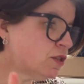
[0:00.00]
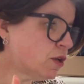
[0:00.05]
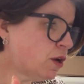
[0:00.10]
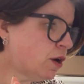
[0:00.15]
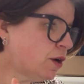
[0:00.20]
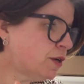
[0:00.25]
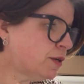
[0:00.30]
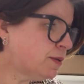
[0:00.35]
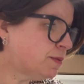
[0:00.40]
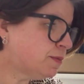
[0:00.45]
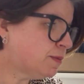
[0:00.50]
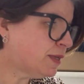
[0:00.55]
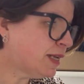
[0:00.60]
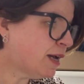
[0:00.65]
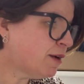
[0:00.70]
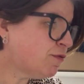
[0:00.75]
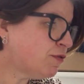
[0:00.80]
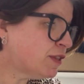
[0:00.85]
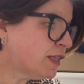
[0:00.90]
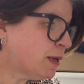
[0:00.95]
So
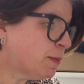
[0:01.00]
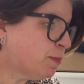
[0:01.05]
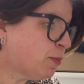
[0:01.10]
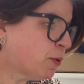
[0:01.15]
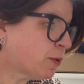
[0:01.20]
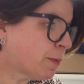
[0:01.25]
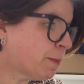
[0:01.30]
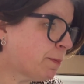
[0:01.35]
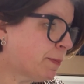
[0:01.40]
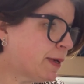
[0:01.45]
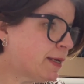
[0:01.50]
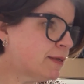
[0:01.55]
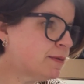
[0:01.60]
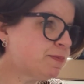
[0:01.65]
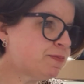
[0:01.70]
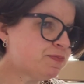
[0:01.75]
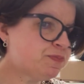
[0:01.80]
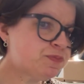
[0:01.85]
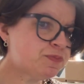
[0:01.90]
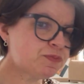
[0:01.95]
now for the important
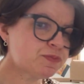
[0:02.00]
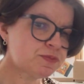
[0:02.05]
bit.